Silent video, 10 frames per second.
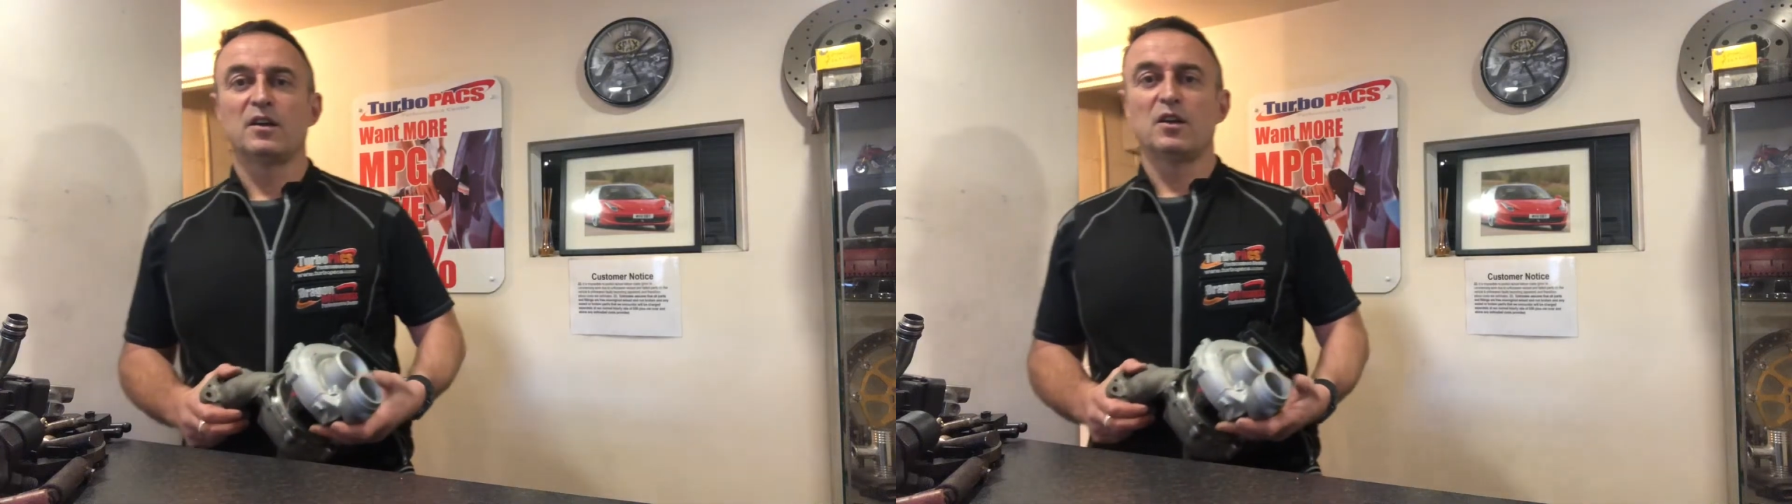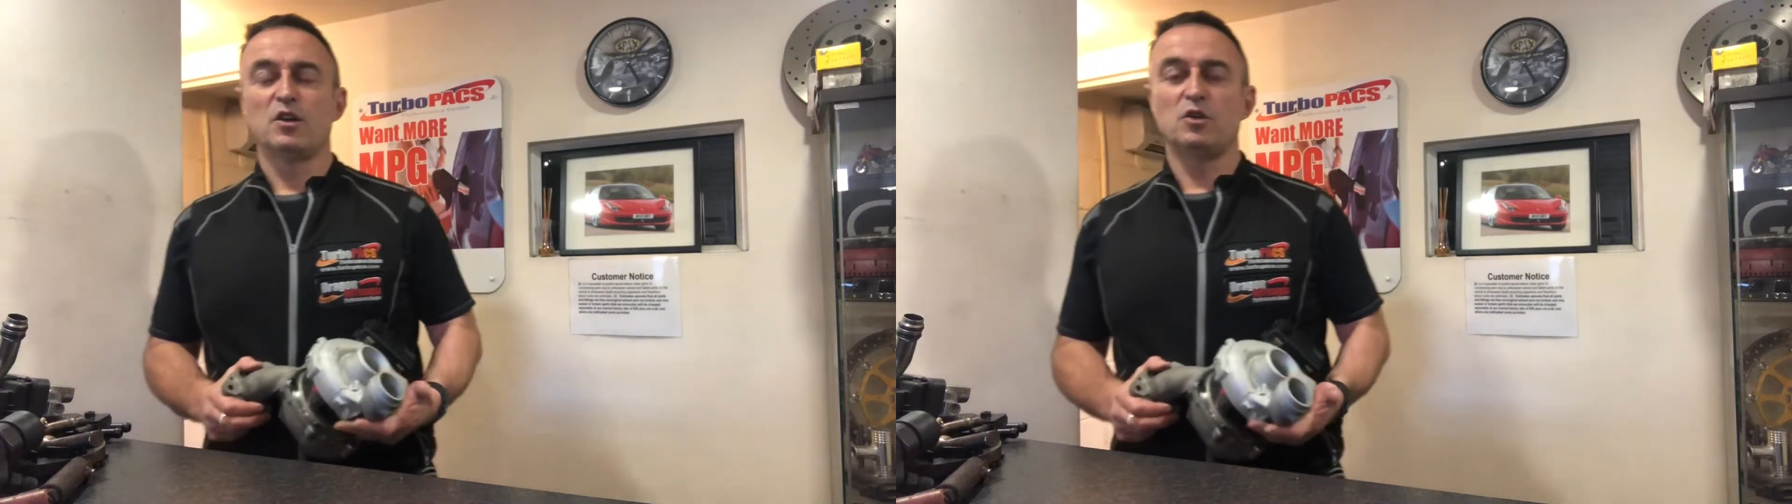
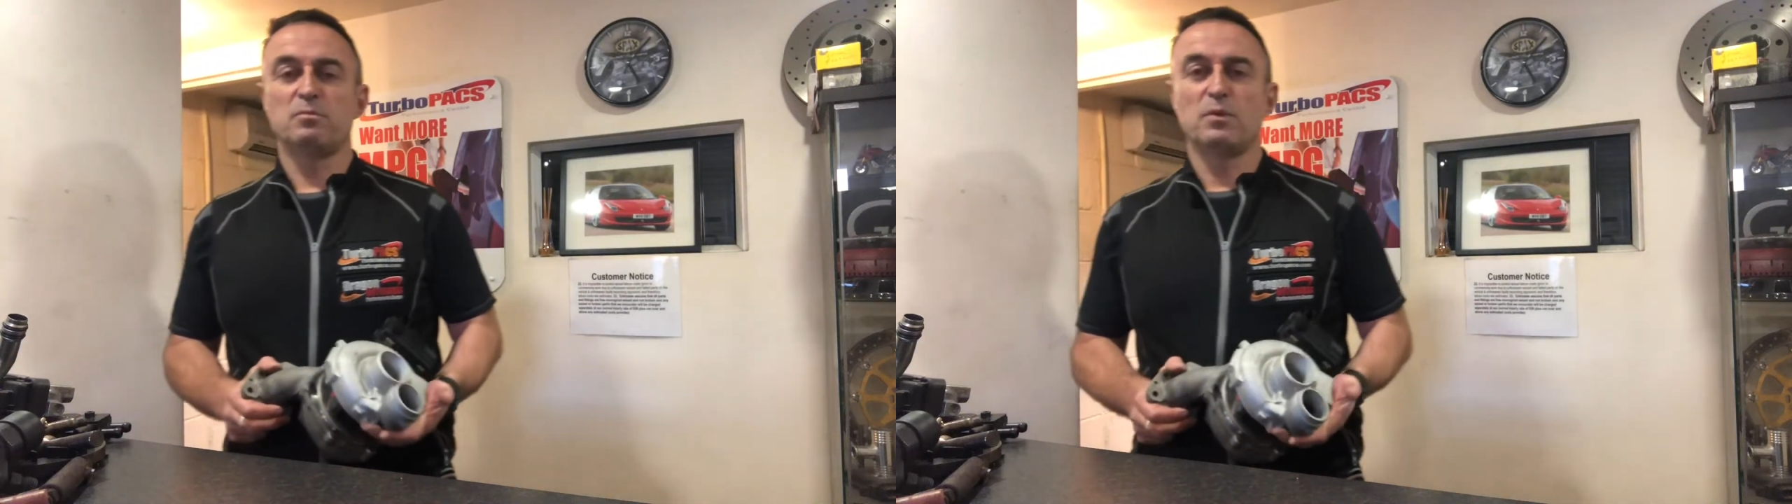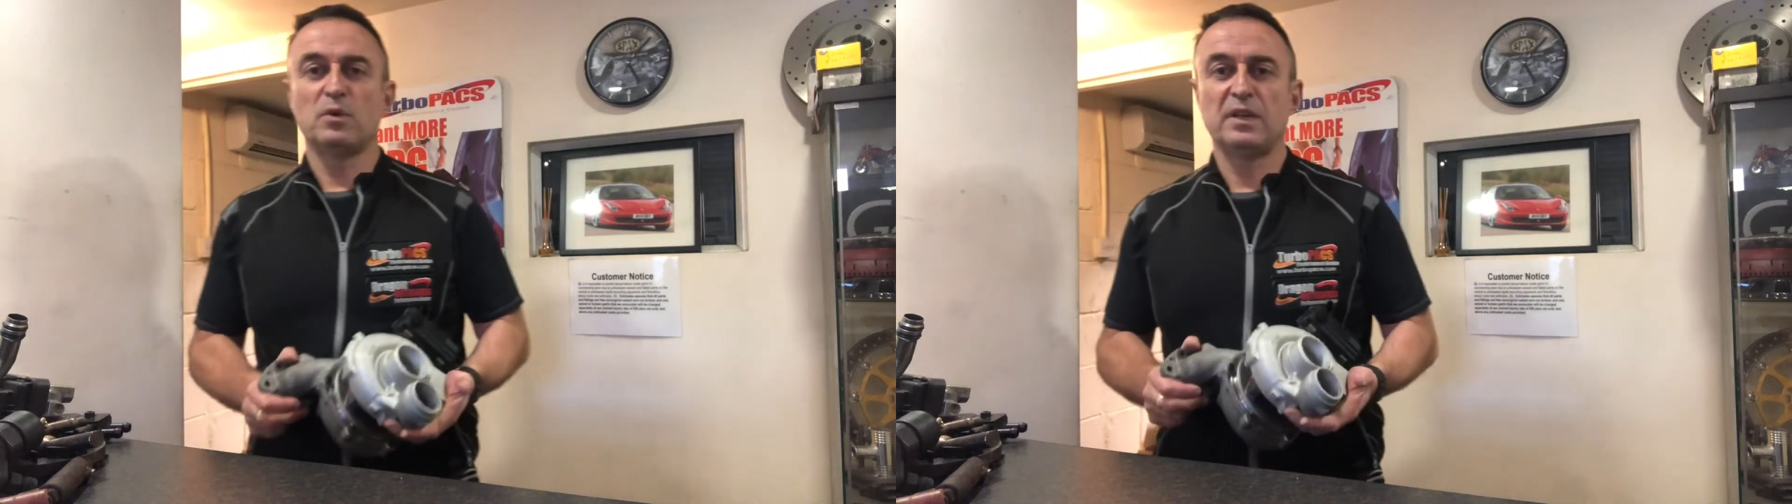Good
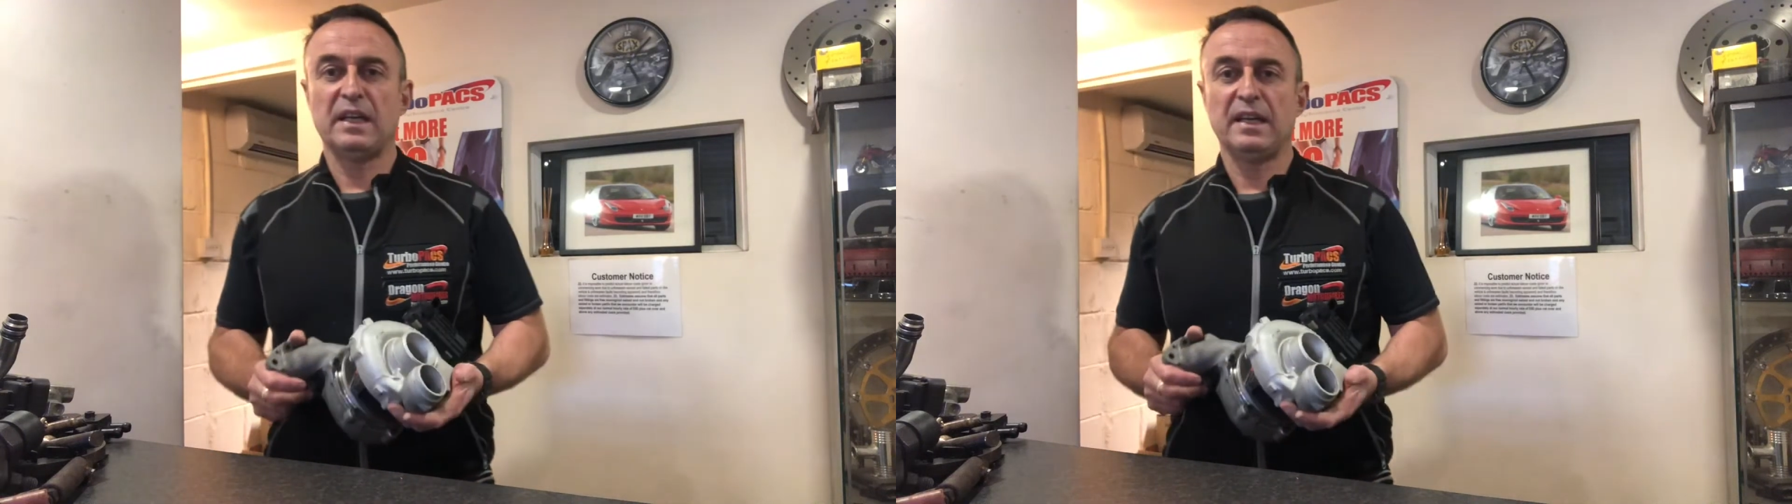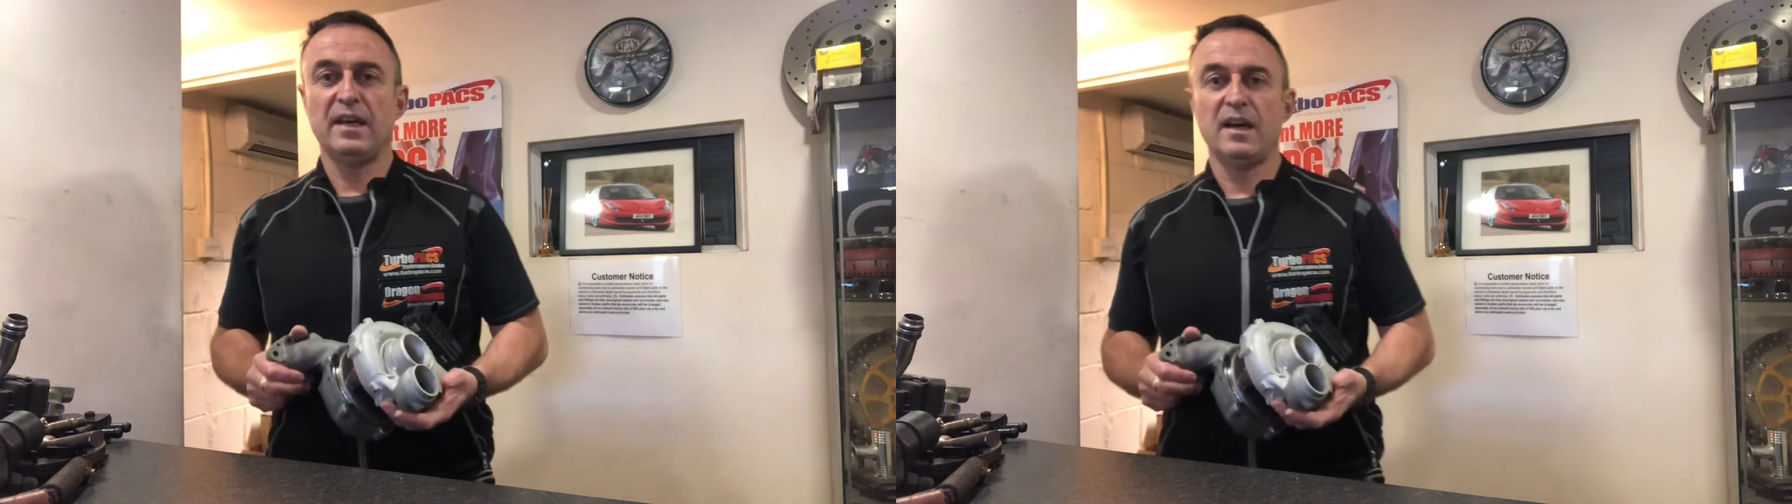
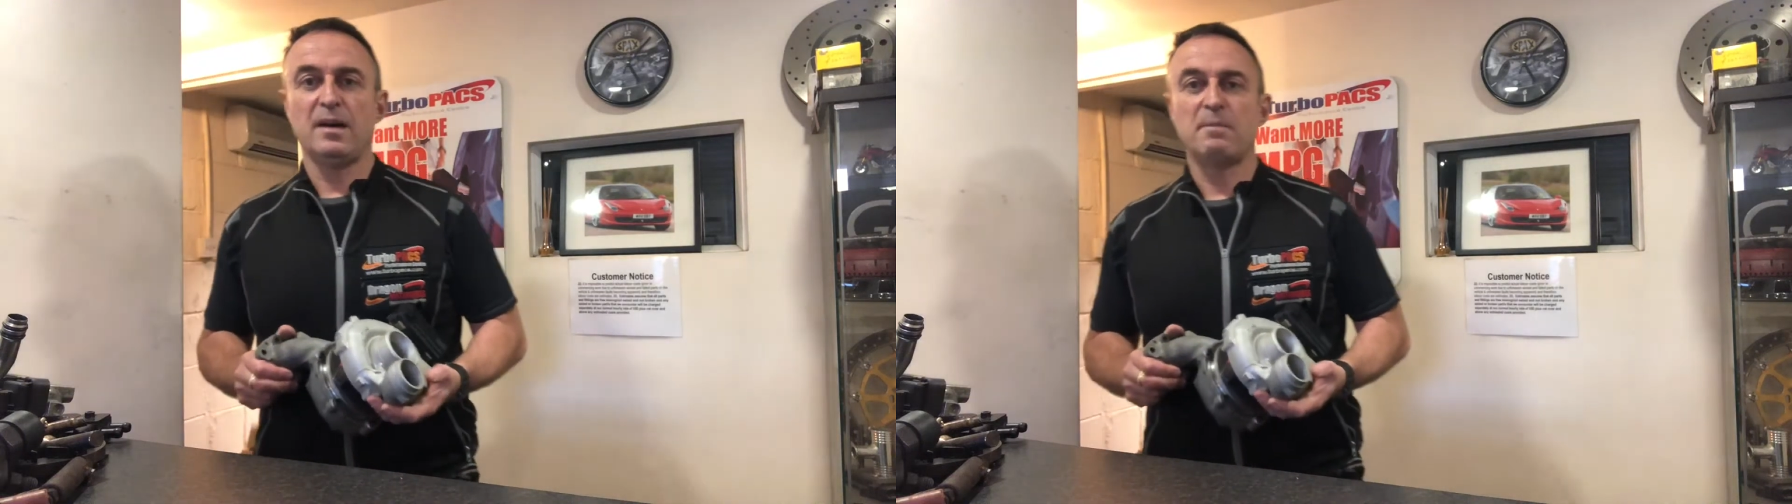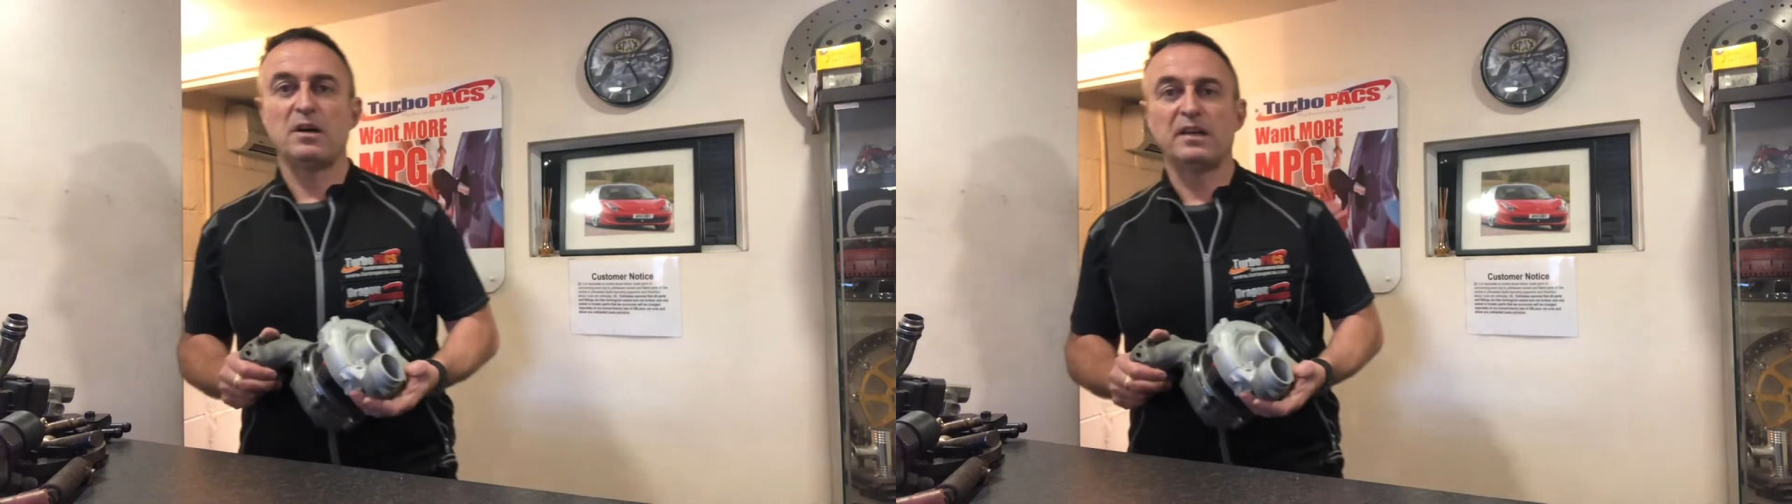morning,
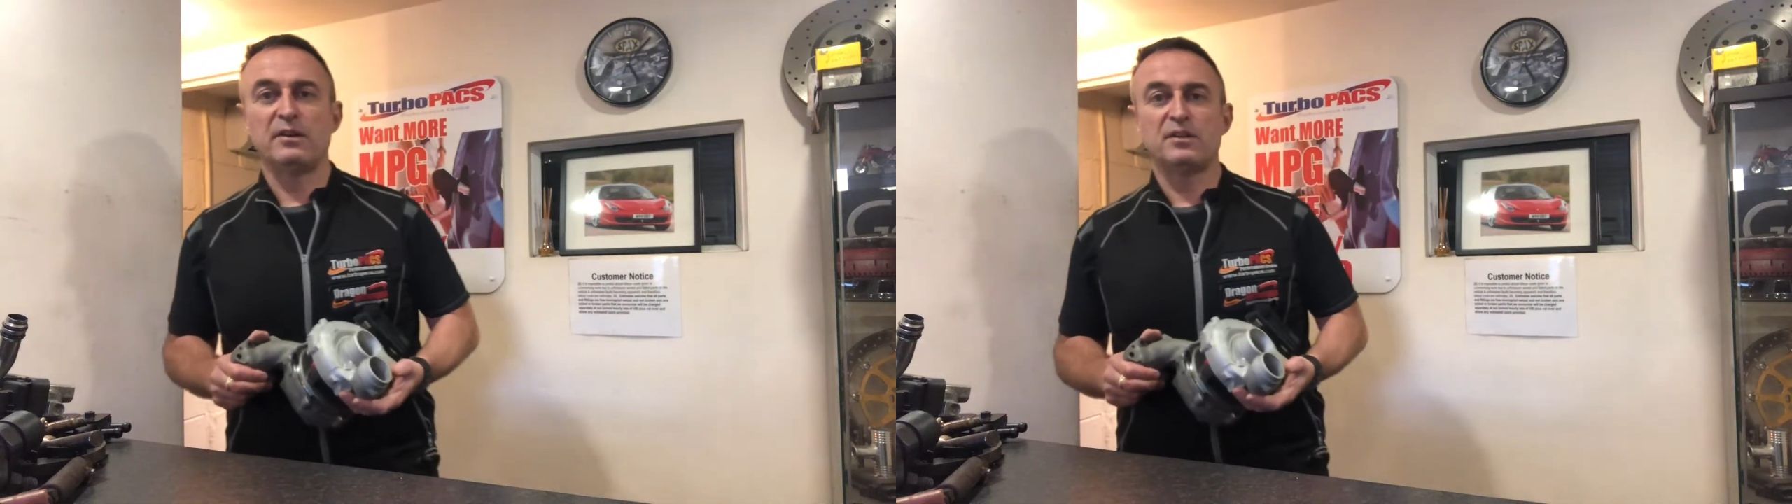Mark here